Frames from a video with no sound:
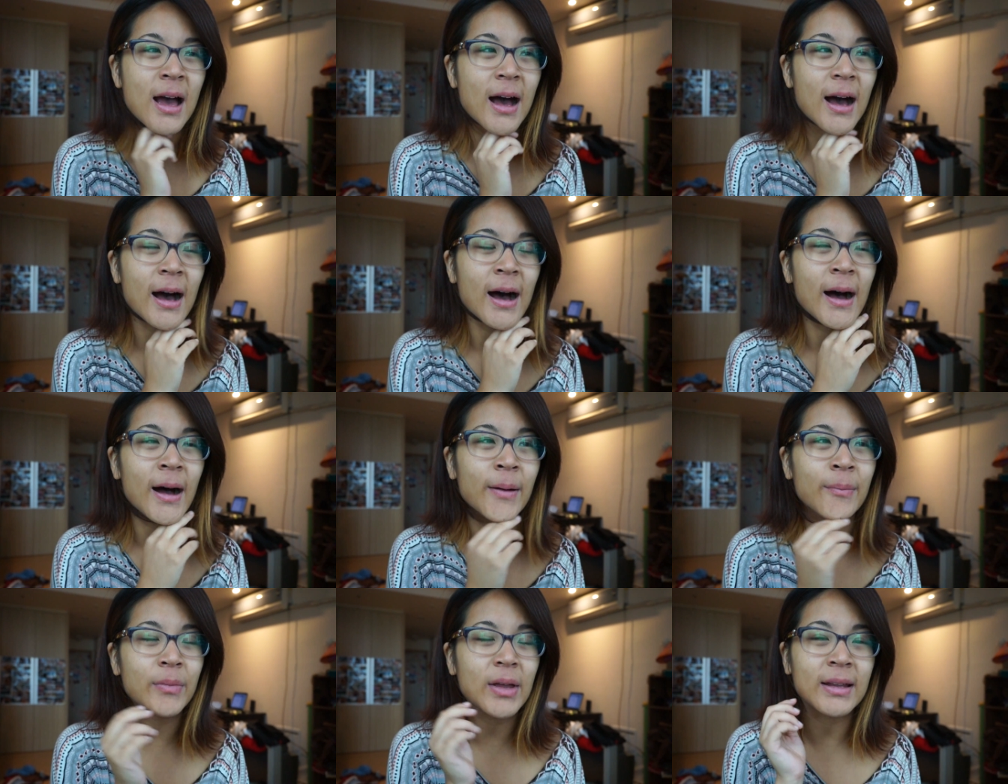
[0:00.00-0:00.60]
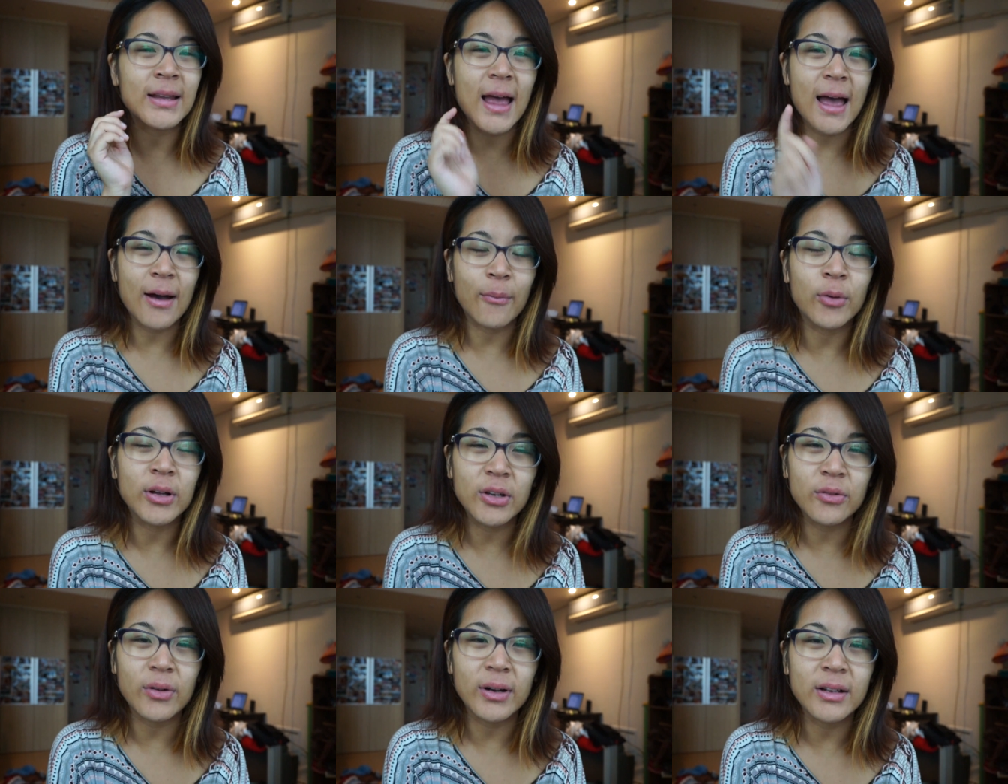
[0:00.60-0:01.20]
And
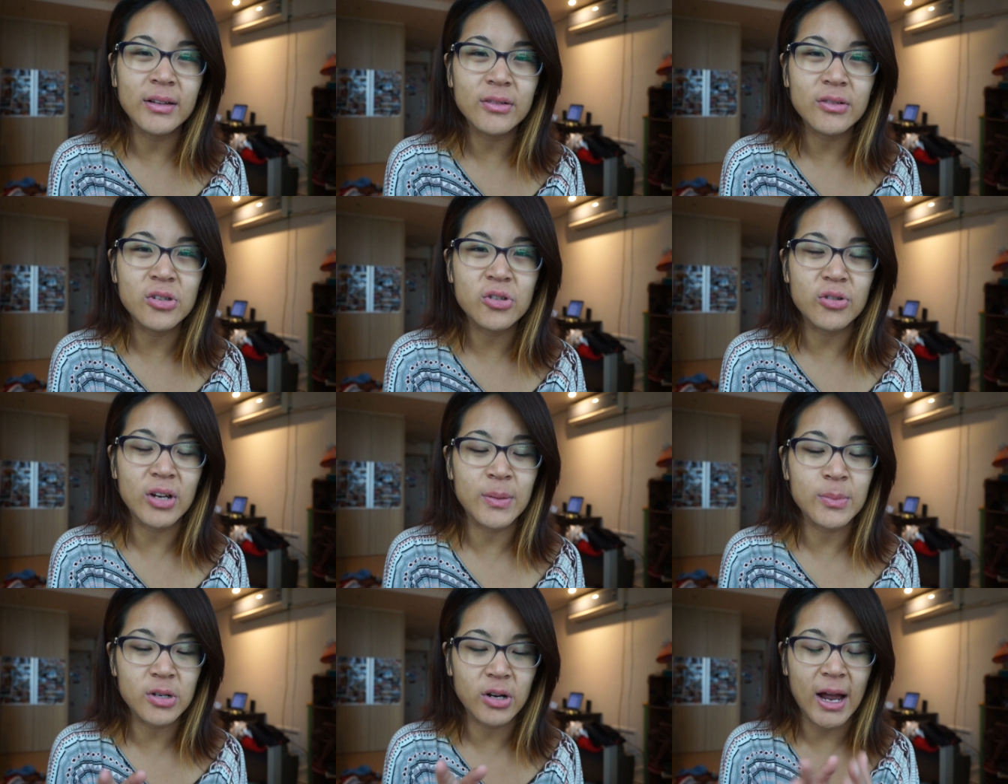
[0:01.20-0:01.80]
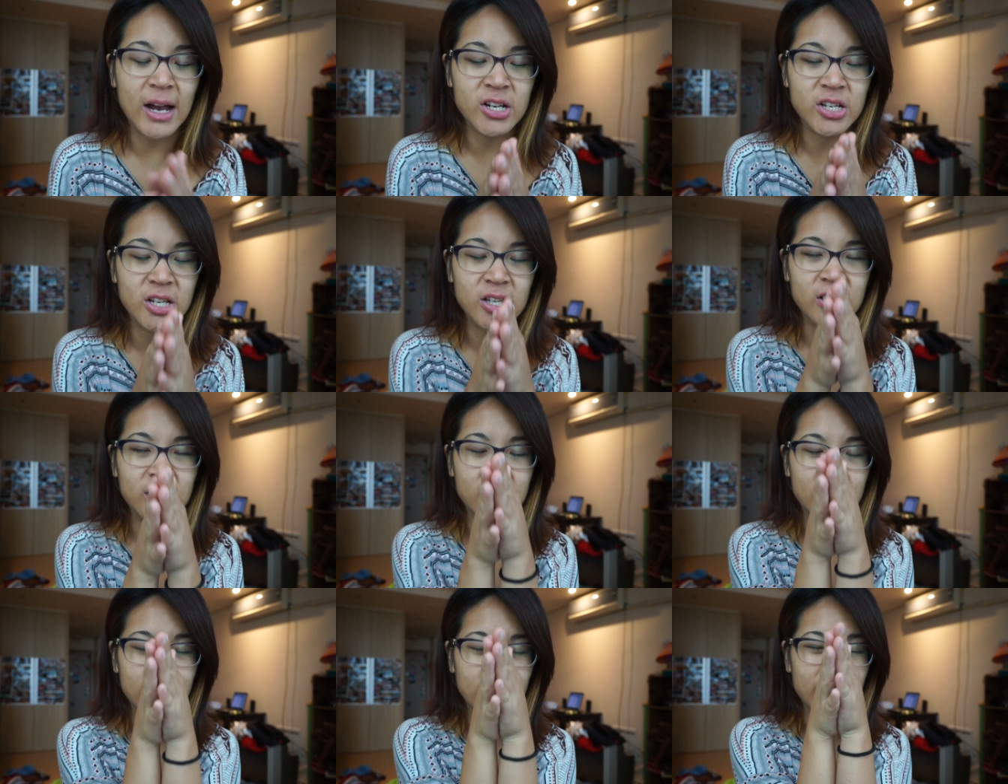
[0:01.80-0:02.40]
when you run on those streams,
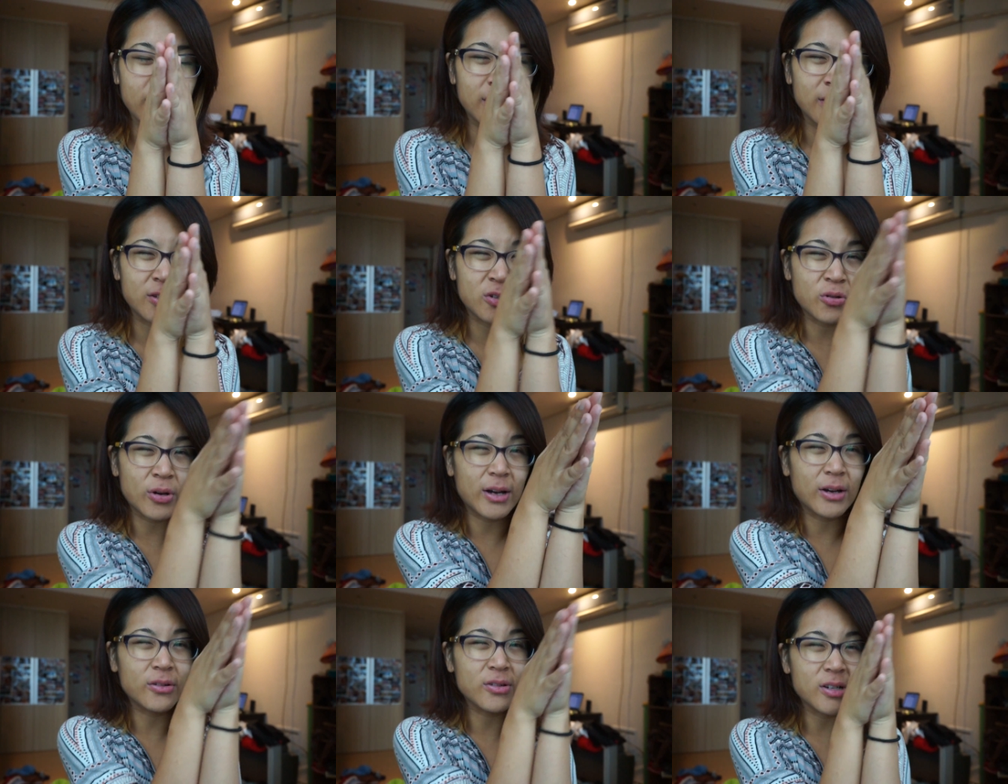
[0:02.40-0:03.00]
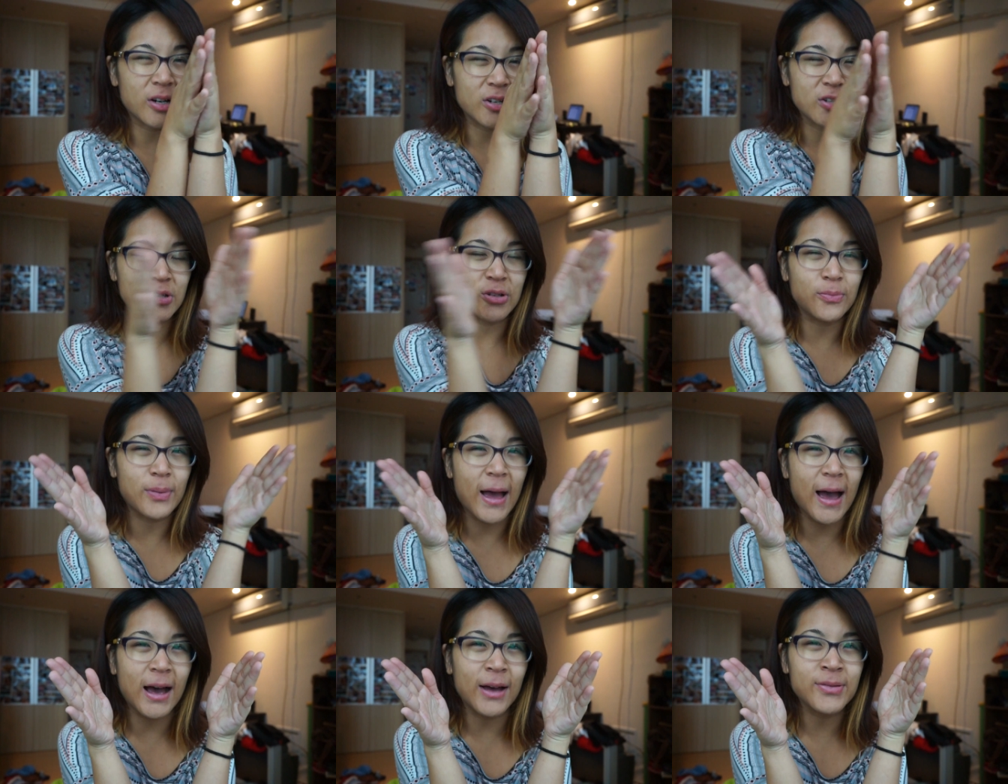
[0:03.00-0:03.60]
the trails are
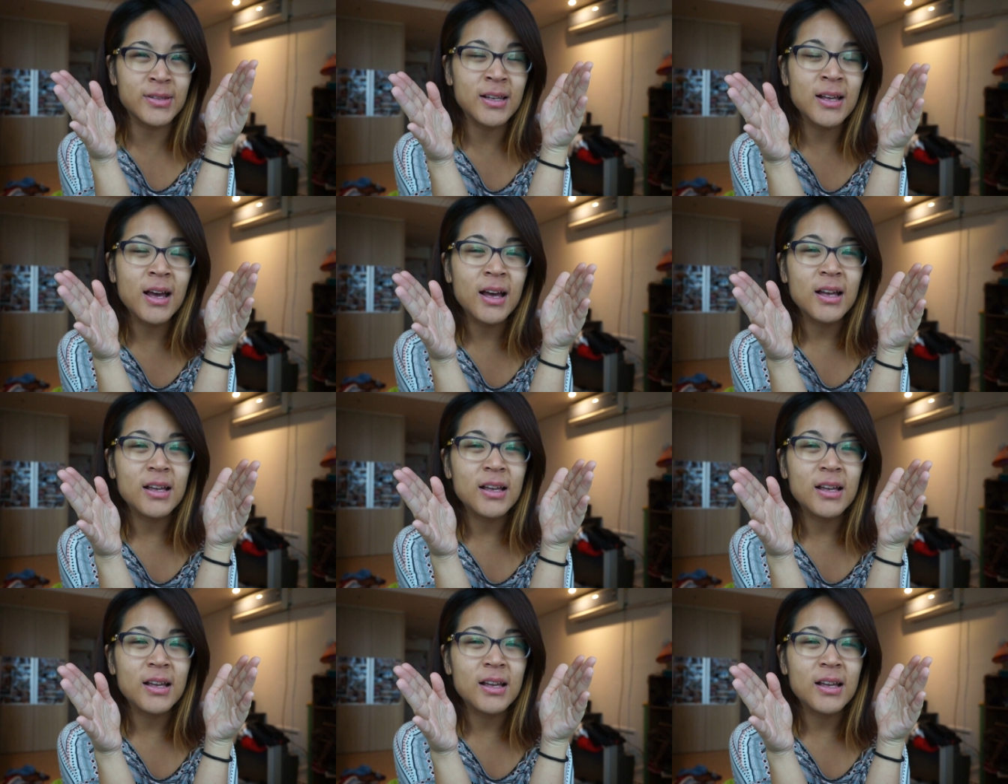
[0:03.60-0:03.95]
two paths.